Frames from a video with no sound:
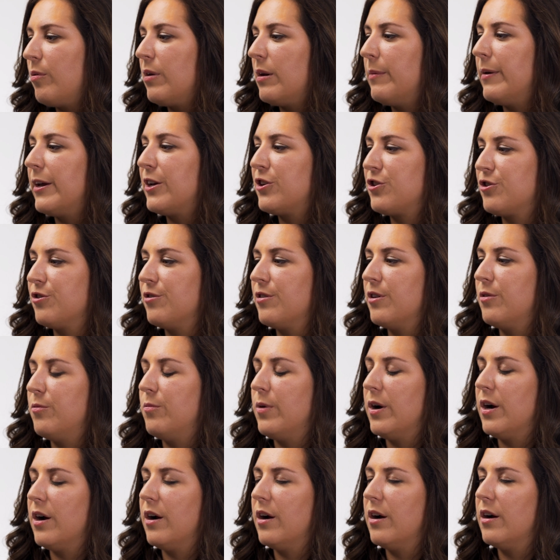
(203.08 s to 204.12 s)
We want to make sure that
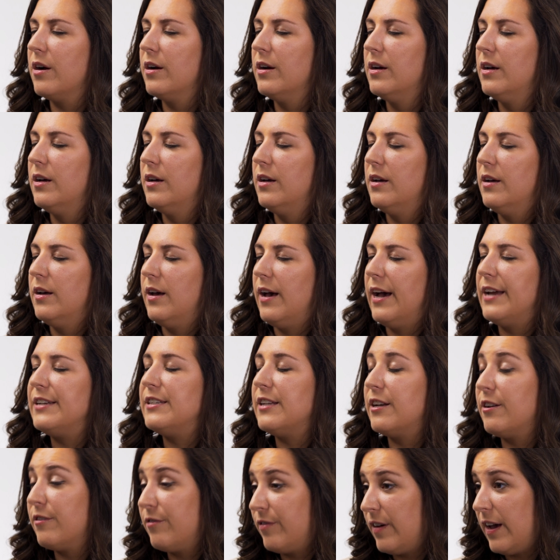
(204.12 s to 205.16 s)
we're
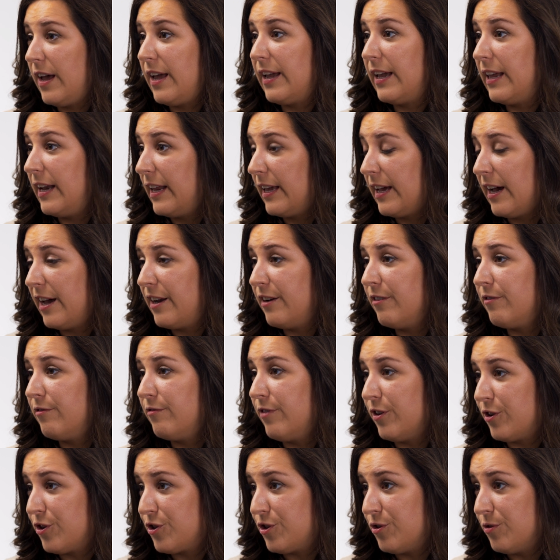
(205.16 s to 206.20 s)
identifying any kind of
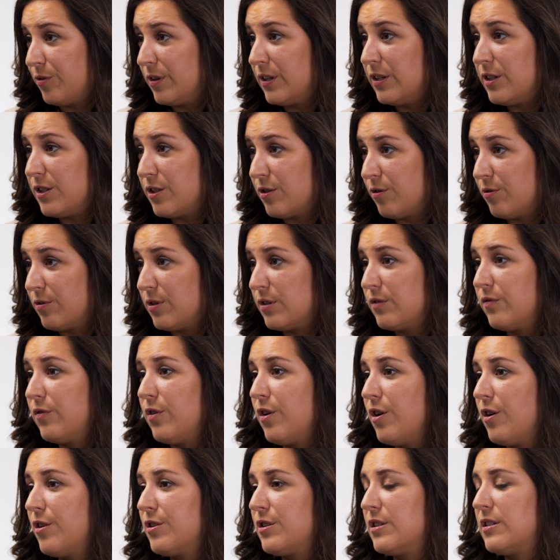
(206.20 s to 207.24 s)
functional concerns
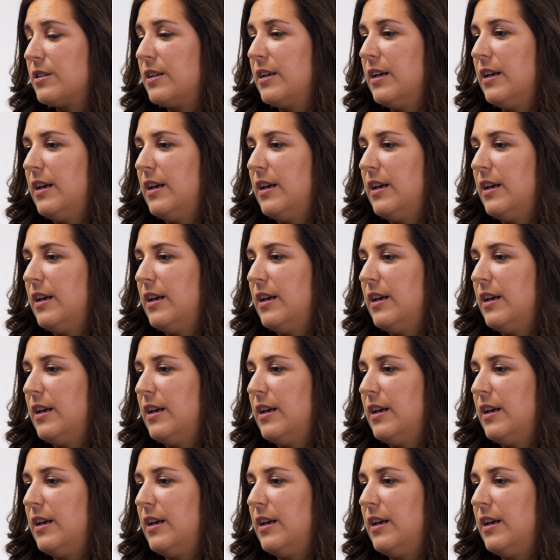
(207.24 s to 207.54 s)
first